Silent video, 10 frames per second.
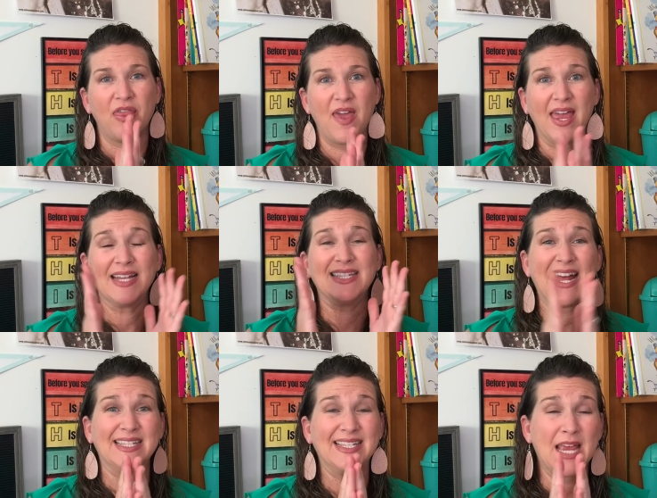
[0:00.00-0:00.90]
thing. It's
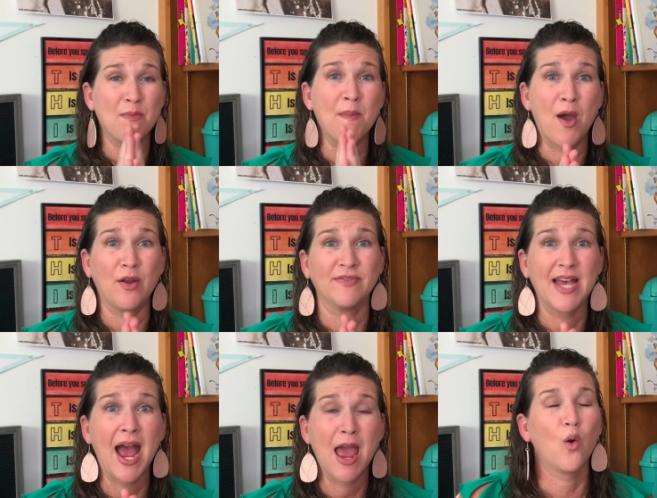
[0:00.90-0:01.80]
that same amount of
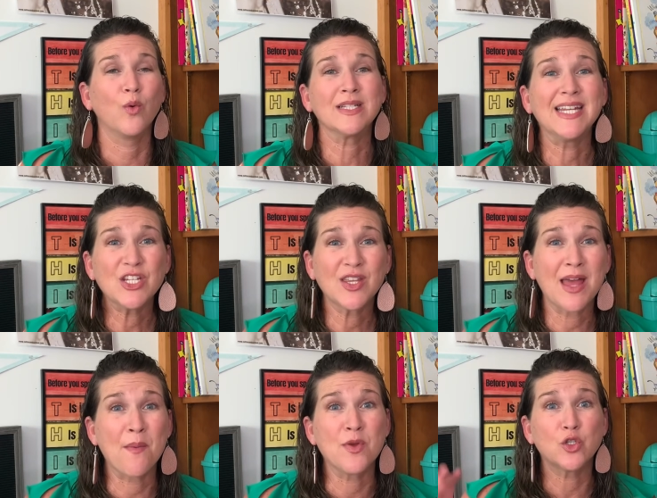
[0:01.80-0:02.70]
time. We're teaching
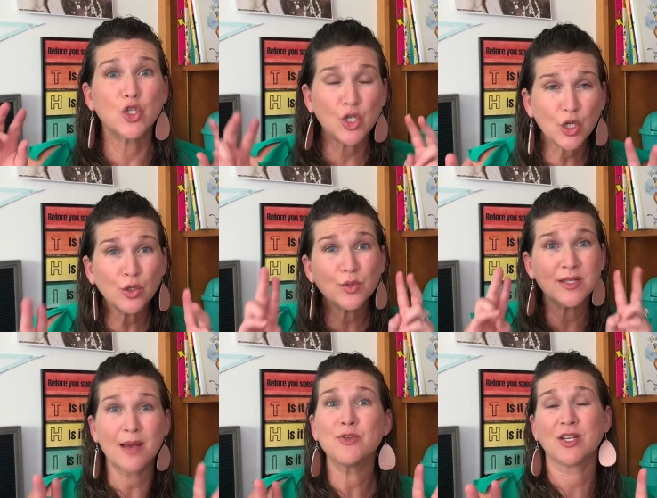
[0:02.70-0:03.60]
them 2
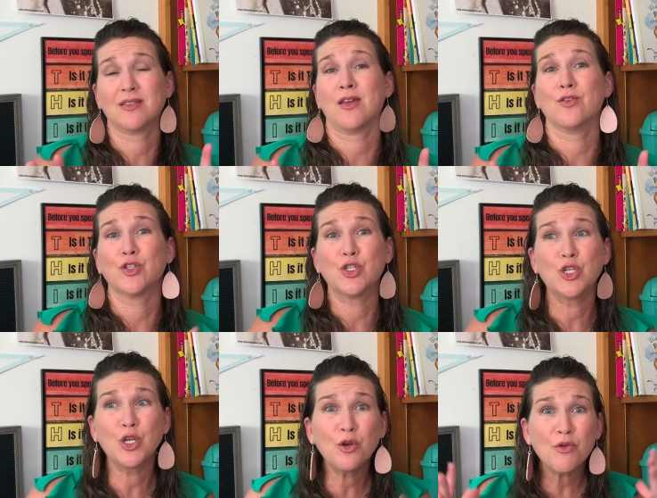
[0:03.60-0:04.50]
subject skills,
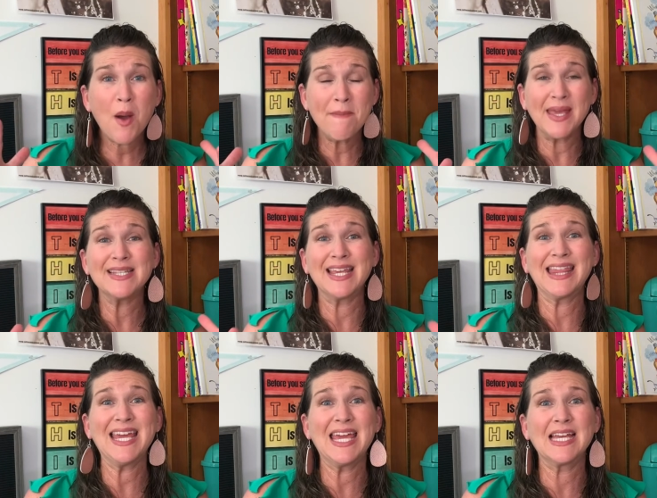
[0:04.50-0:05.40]
2 amazing
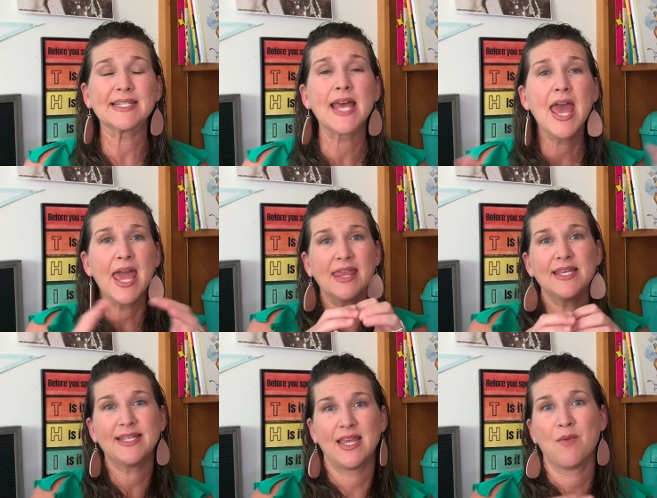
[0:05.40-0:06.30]
things in the
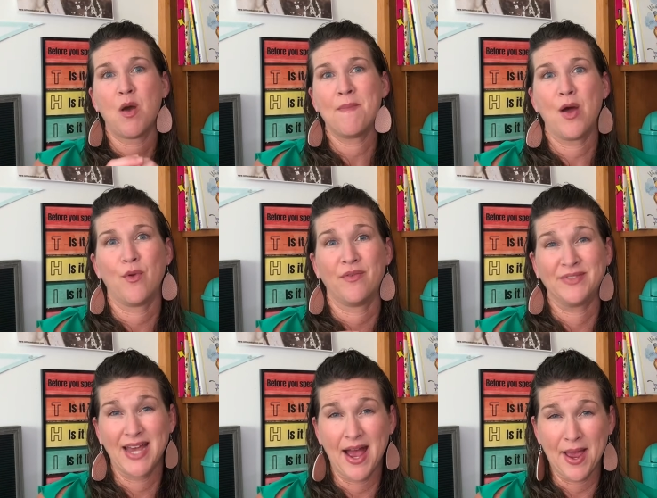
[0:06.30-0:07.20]
same amount of
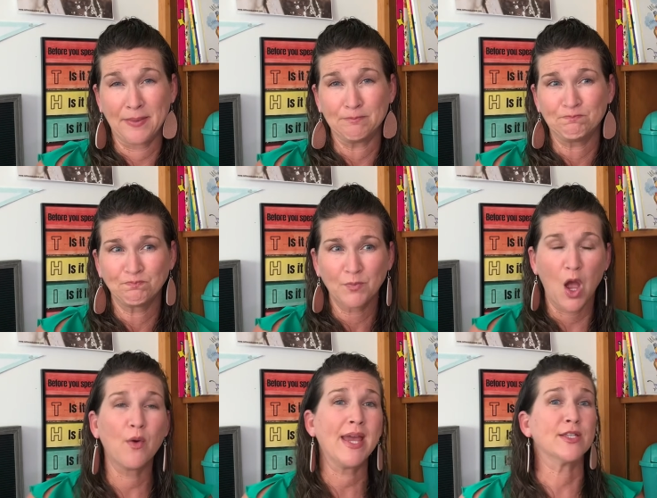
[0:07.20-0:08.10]
time.
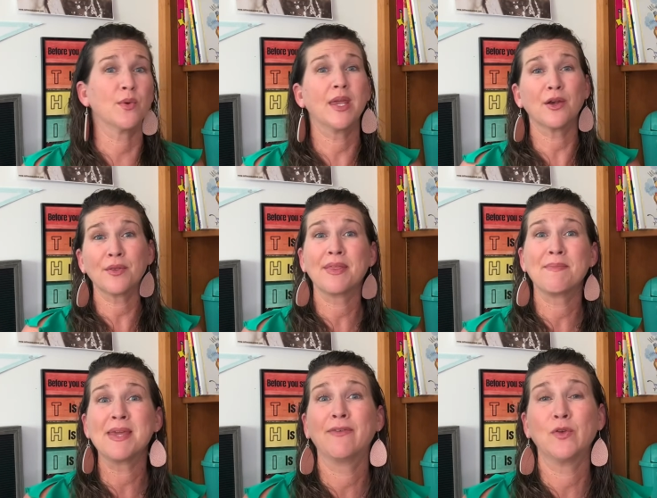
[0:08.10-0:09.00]
Okay, so here, let
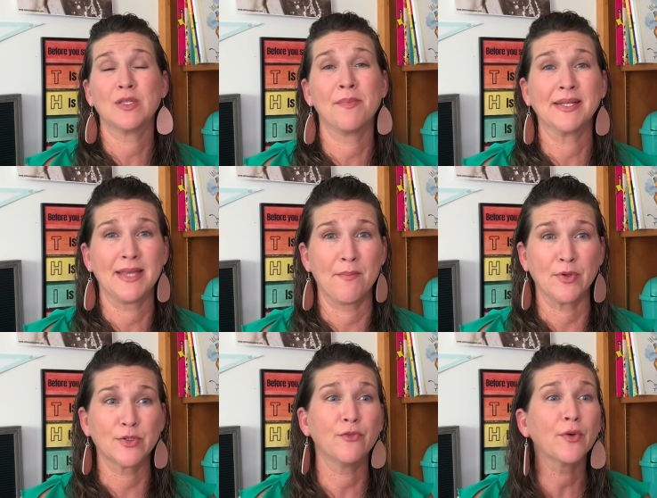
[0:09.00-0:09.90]
me give you some
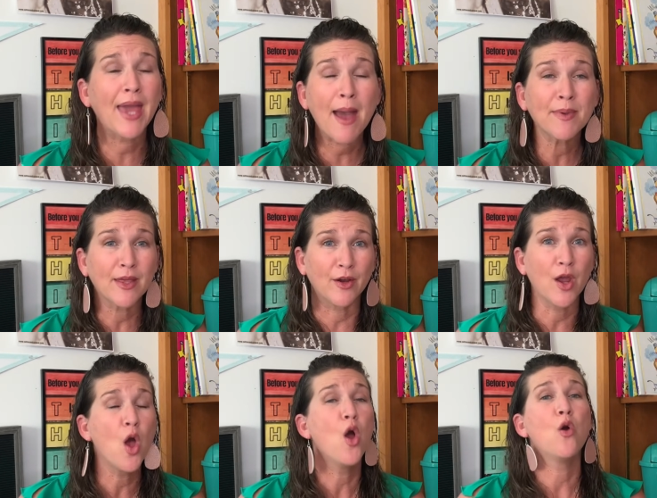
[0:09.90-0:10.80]
examples. So vocabulary,
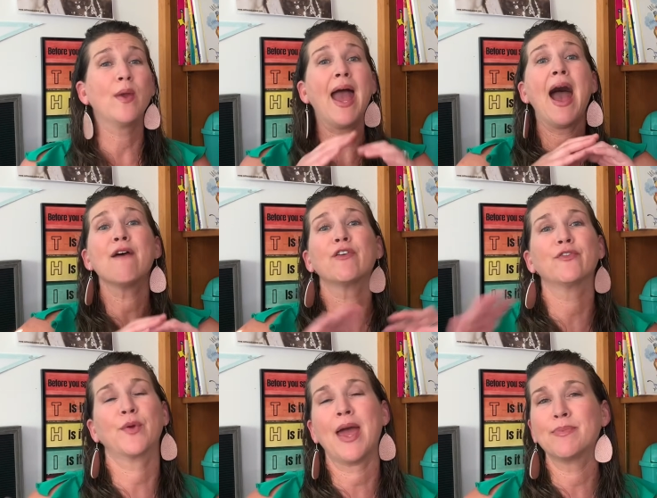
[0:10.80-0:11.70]
we have our
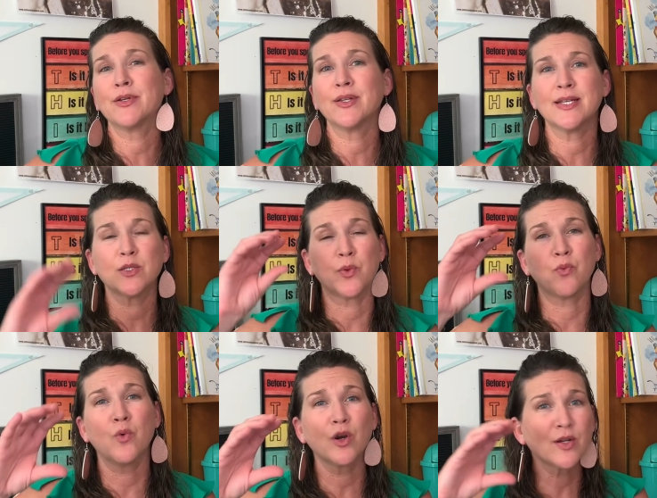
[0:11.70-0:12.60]
vocabulary list with
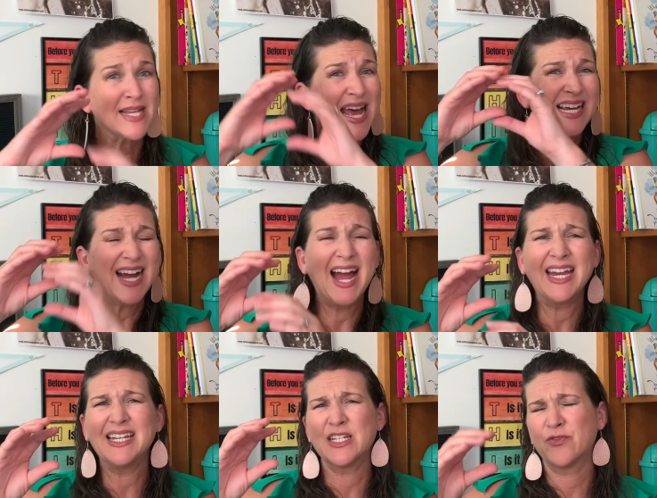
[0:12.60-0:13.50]
words,
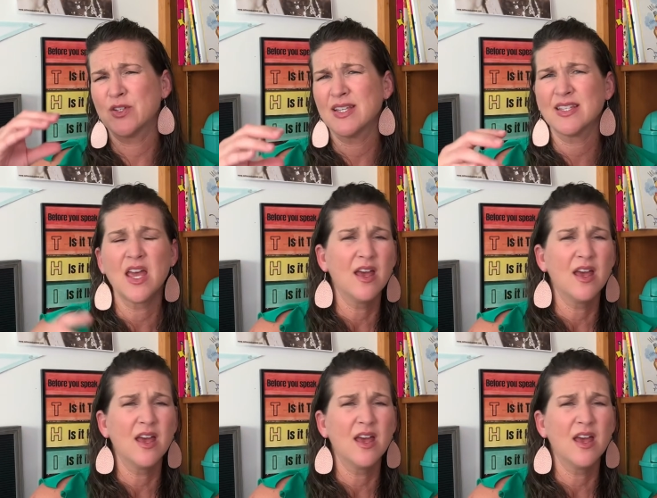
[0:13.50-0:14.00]
kindness versus